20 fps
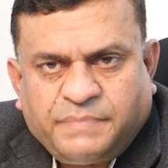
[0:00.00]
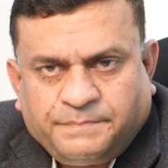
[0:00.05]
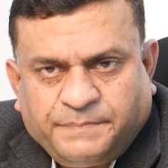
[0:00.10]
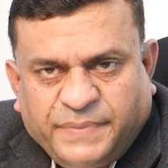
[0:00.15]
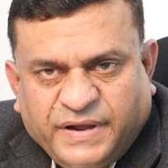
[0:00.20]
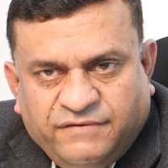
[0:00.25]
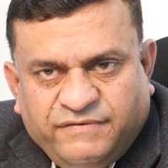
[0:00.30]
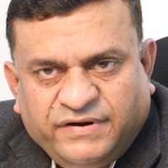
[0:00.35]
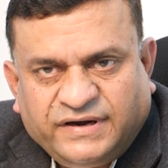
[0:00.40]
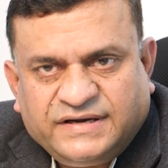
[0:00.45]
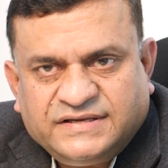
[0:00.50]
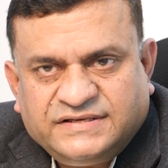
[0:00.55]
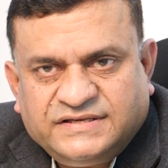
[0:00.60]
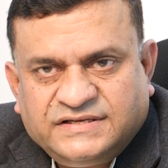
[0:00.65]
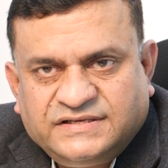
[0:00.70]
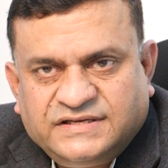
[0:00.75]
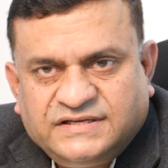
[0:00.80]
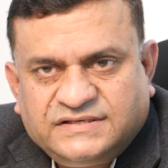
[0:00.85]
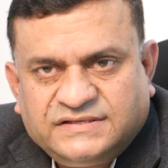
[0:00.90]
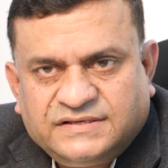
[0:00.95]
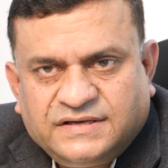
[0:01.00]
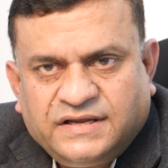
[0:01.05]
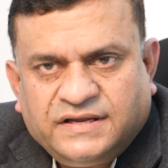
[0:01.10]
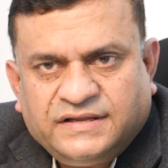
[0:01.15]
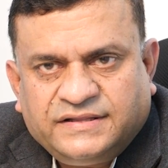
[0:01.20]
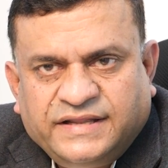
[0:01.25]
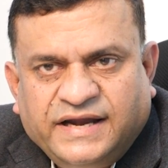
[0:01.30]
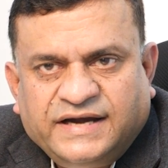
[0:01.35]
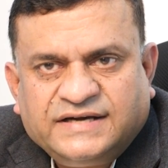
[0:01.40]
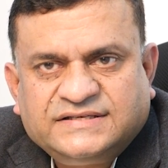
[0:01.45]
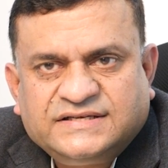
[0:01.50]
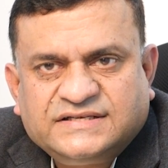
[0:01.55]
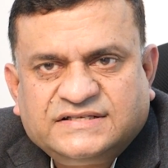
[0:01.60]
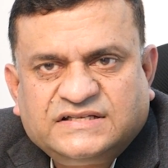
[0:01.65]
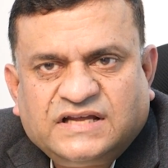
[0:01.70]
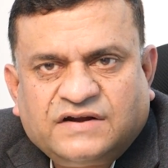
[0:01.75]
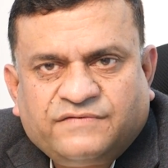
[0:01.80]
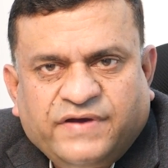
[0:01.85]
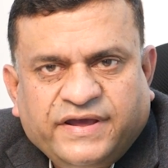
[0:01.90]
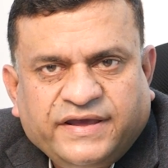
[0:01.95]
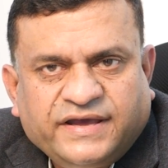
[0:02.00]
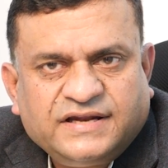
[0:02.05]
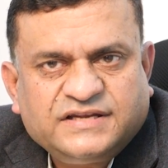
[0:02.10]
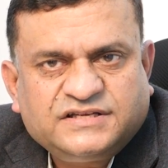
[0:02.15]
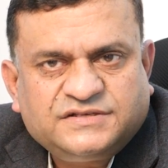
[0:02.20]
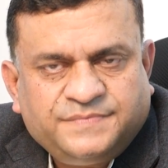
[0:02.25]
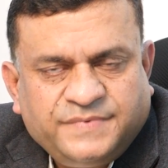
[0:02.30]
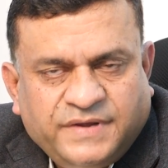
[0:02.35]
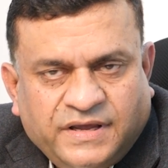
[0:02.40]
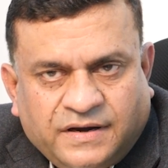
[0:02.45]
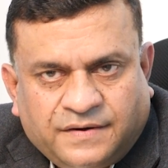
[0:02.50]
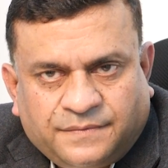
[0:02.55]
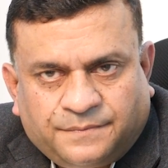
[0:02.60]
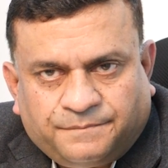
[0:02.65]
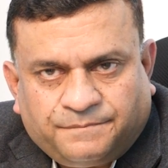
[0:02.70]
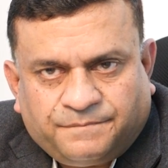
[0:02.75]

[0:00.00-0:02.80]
pelvic diseases. That's a cervical smear.